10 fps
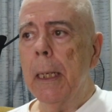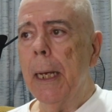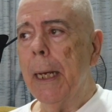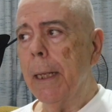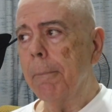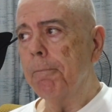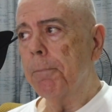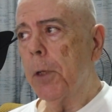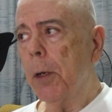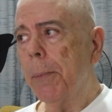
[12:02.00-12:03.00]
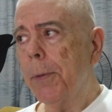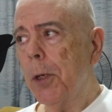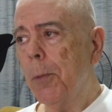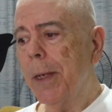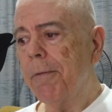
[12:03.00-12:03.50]

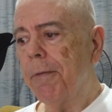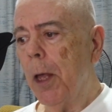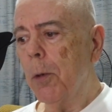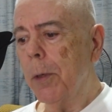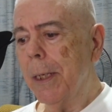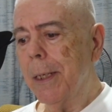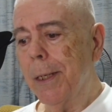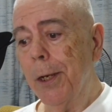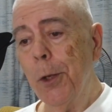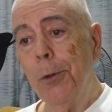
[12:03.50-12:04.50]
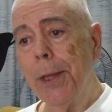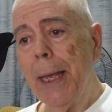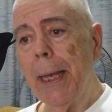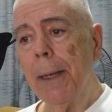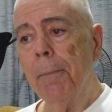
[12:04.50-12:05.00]
32-bit float is the new
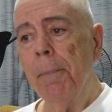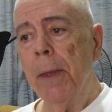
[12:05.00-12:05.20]
thing.